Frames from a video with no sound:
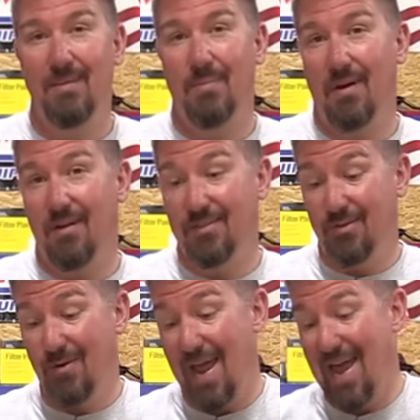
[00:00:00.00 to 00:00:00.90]
but
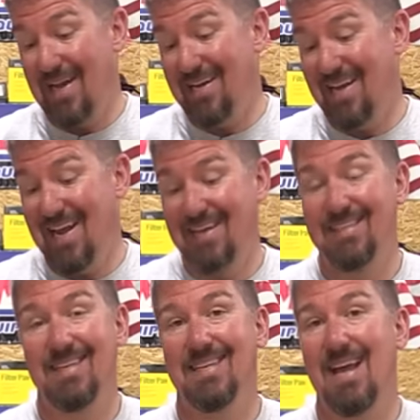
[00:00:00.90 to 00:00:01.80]
also had an A
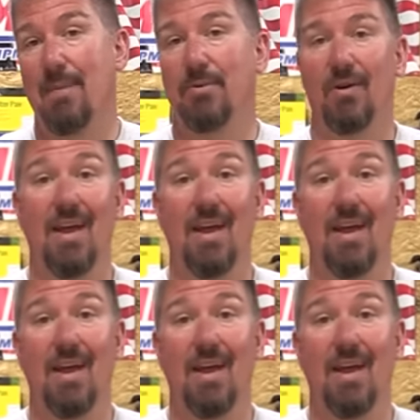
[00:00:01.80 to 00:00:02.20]
C adapter.